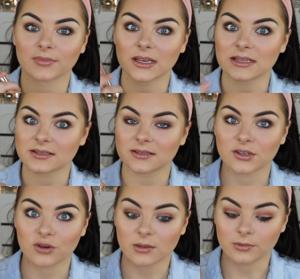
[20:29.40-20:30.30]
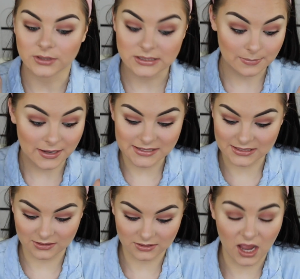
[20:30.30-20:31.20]
it is incredible. It's
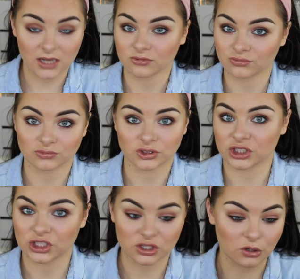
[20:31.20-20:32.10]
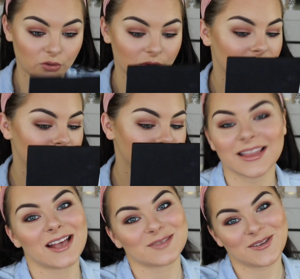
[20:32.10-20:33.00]
amazing. It's just so good.
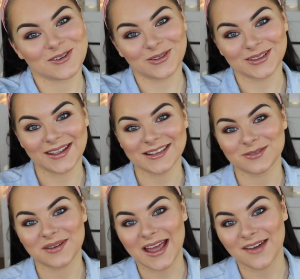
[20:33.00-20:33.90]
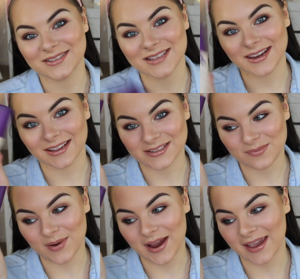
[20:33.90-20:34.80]
Last but not least, we have setting
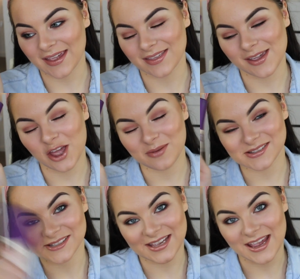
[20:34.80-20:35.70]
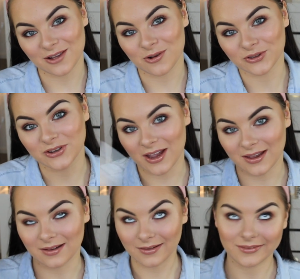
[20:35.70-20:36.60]
spray, the Urban Decay All
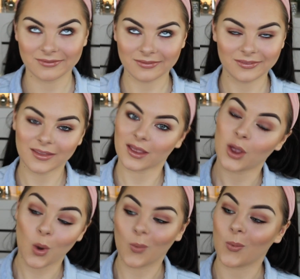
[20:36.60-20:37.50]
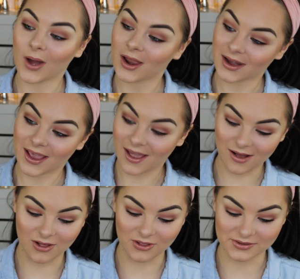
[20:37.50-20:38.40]
Nighter. What
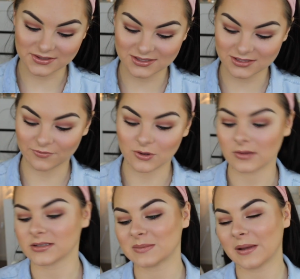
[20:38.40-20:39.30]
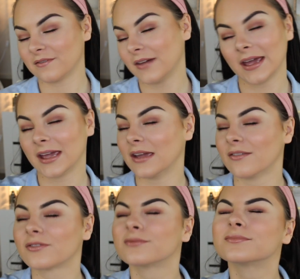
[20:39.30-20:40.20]
else? Of course, it's my fave.